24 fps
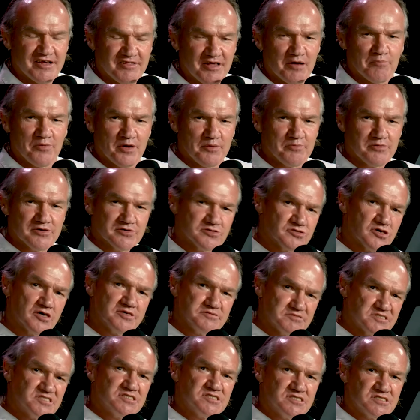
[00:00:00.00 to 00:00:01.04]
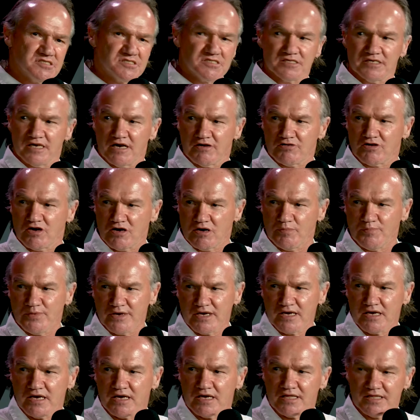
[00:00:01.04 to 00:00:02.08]
people inside, you know,
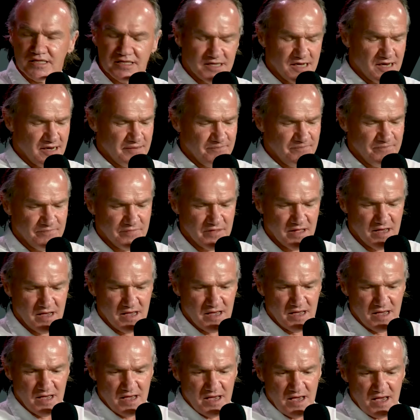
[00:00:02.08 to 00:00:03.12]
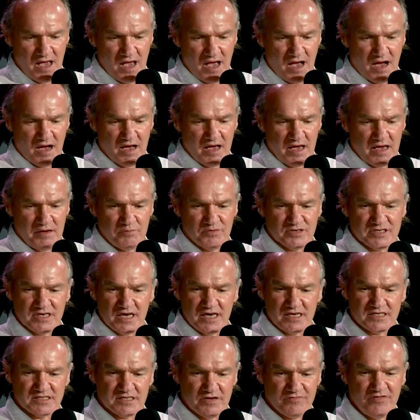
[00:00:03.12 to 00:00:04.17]
copying it. And um, it was,
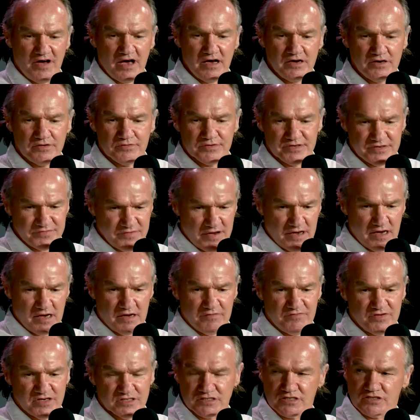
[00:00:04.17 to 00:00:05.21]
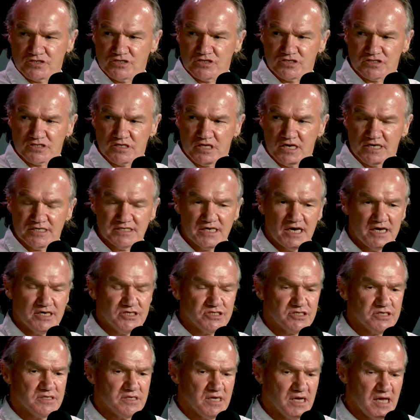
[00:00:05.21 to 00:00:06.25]
it's a failure of
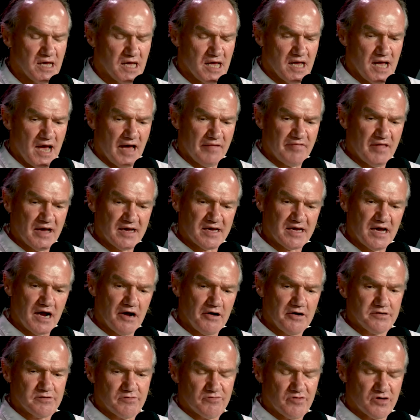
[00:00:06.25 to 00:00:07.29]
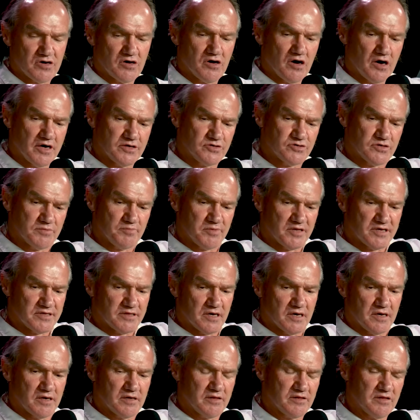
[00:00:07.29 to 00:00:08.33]
institutionalisation. And that character of the guy dribbling
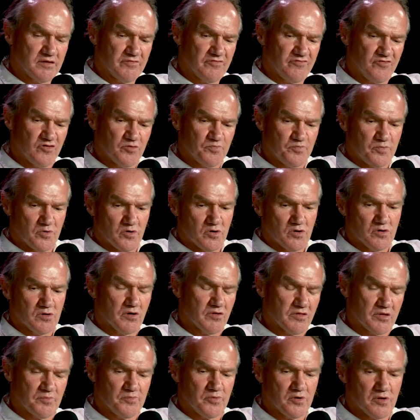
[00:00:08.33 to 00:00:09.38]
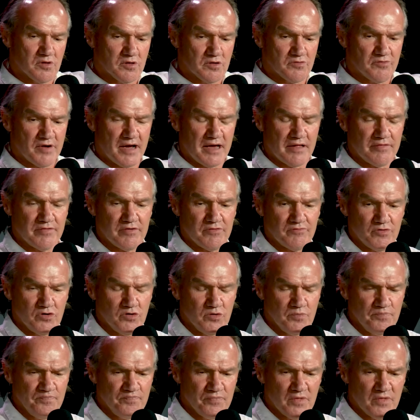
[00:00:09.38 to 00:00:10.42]
the, the football or the ball around the
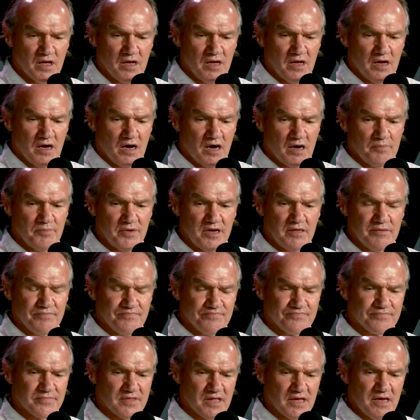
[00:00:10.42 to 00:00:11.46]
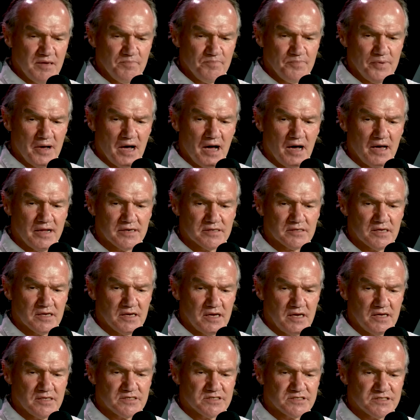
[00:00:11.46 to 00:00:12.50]
room, I mean, in part, it,
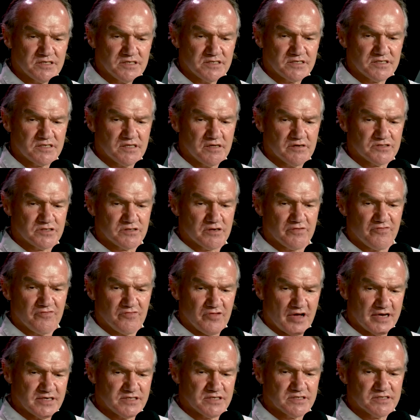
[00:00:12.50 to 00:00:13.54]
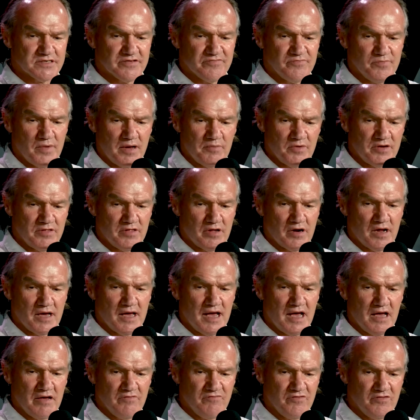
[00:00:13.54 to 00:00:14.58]
it's just the sort of flashes of memory that I
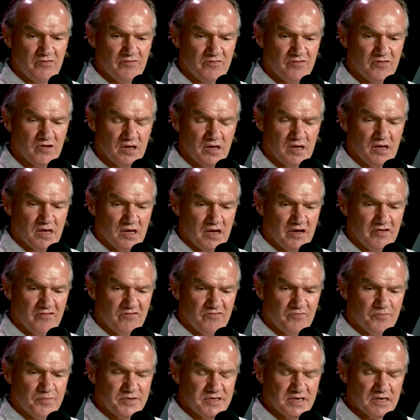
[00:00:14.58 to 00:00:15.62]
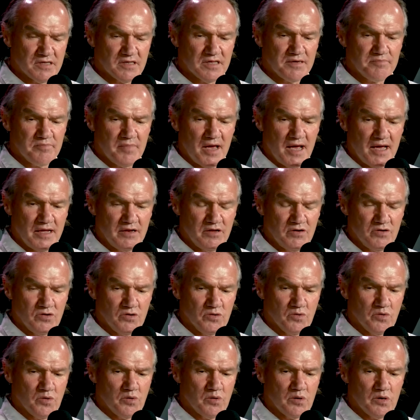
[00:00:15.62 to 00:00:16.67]
have of of particularly men
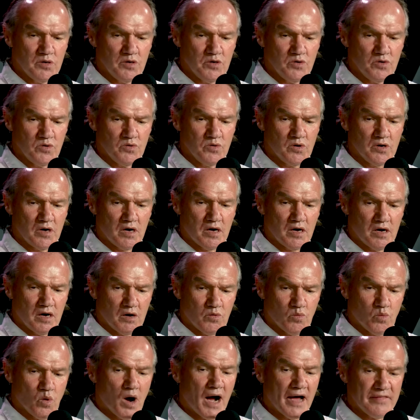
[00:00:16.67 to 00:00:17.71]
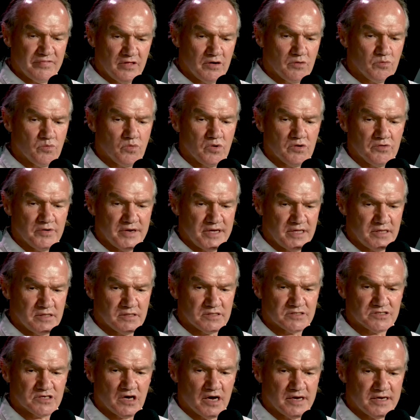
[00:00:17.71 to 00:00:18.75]
who, who one, that were in
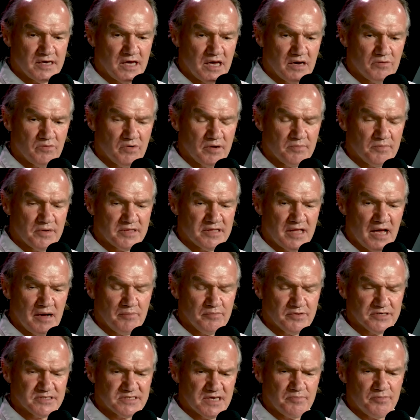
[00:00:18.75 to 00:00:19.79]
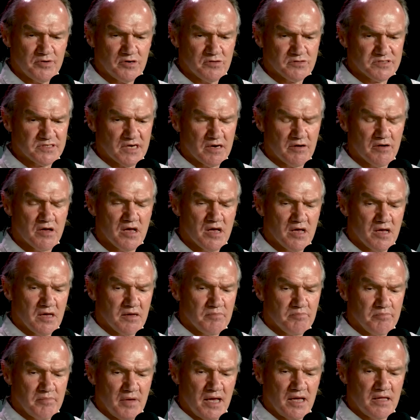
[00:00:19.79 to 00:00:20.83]
psych care where my dad was there, but also
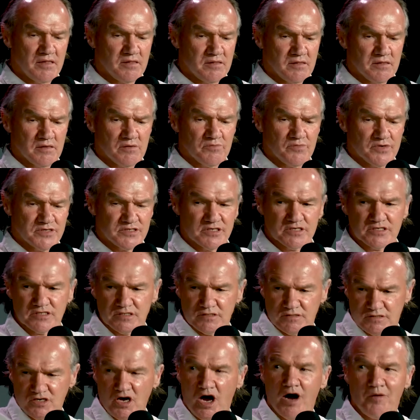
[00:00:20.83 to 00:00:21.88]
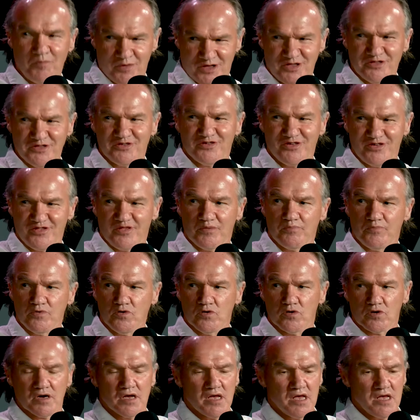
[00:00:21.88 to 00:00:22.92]
men, which is common to the
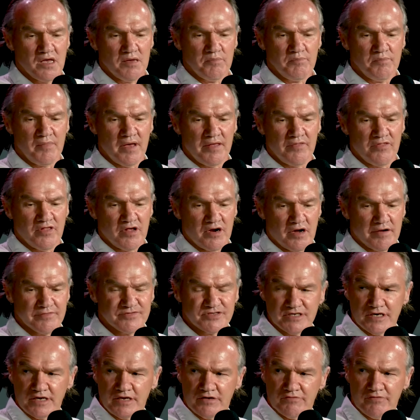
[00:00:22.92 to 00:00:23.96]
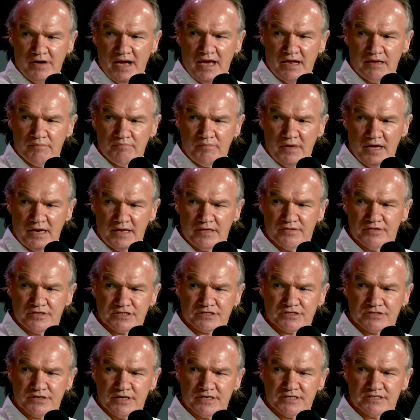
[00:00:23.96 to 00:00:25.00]
book, men that I've seen around and met in the
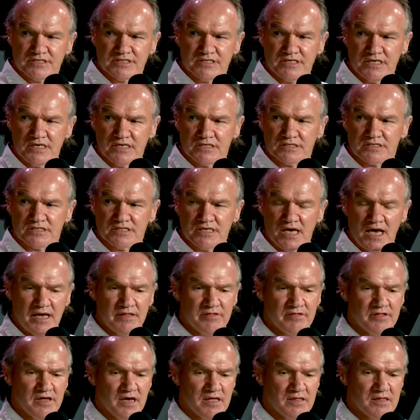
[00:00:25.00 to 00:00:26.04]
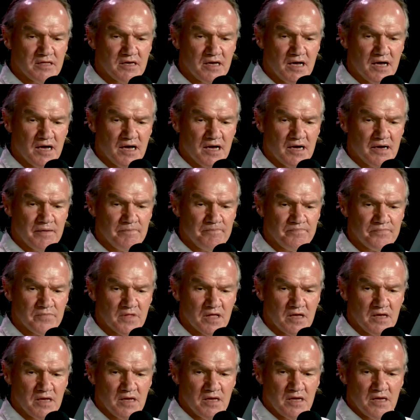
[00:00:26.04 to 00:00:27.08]
streets since, and that um,
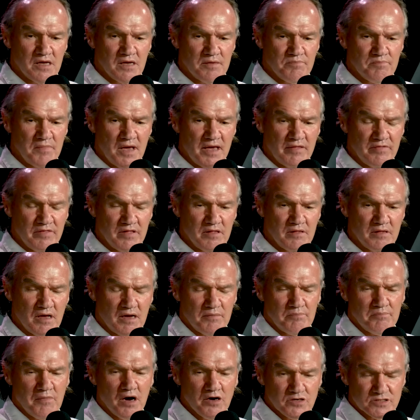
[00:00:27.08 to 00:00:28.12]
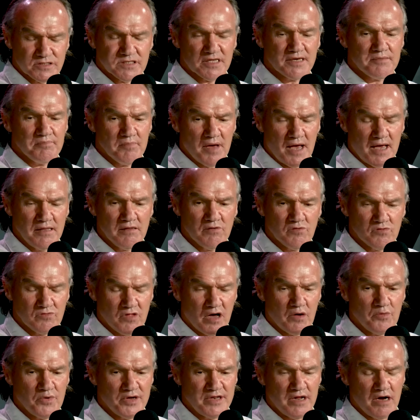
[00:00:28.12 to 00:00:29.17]
men, mostly men,
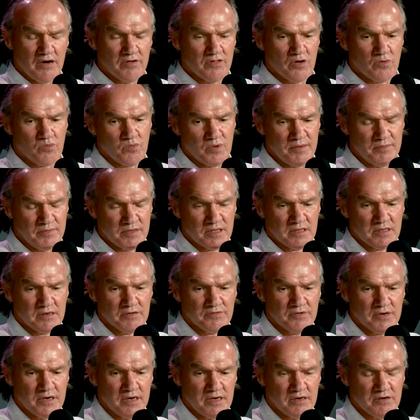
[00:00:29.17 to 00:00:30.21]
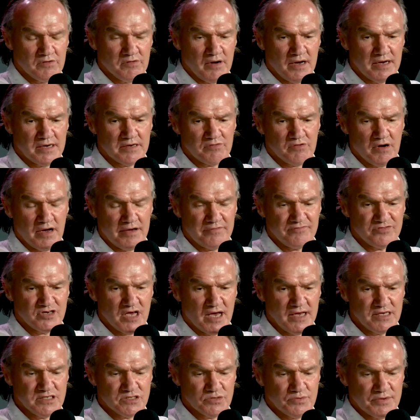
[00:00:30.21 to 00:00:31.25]
although we know that women are in grave, grave
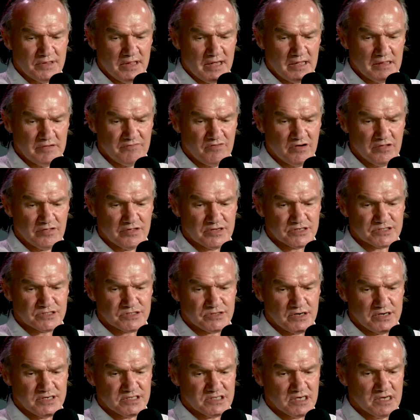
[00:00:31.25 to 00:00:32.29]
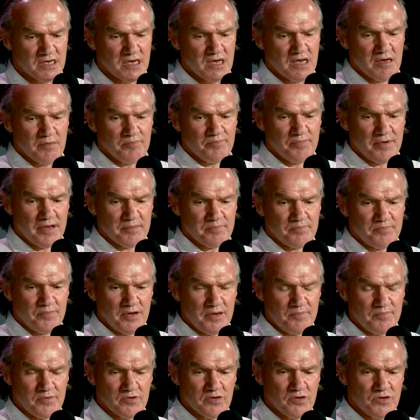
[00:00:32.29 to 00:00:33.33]
danger when they live on the streets, but
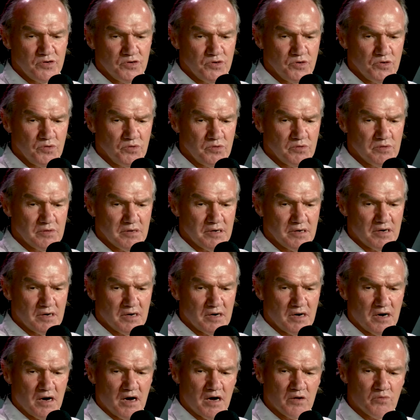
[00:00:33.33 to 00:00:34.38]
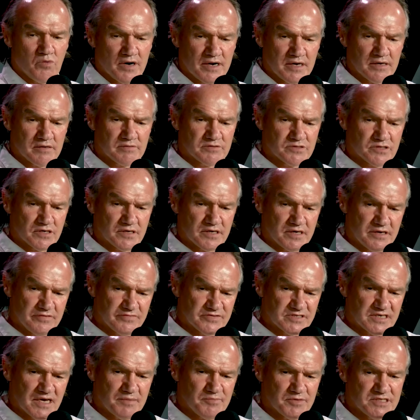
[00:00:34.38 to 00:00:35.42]
people who I want to sort of give
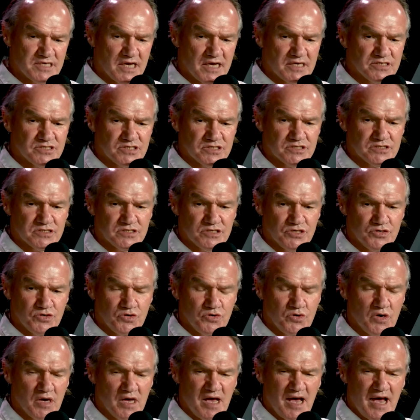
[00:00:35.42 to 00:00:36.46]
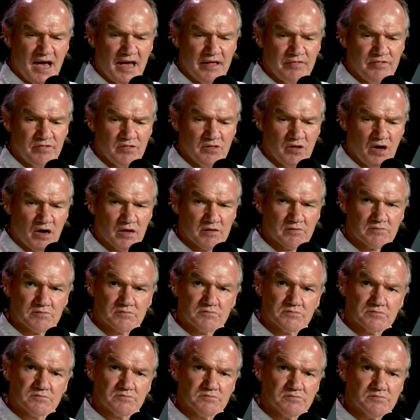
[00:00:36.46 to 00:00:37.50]
some attention to and not,
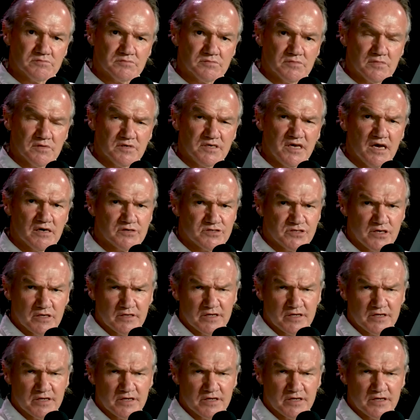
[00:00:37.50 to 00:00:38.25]
yeah, certainly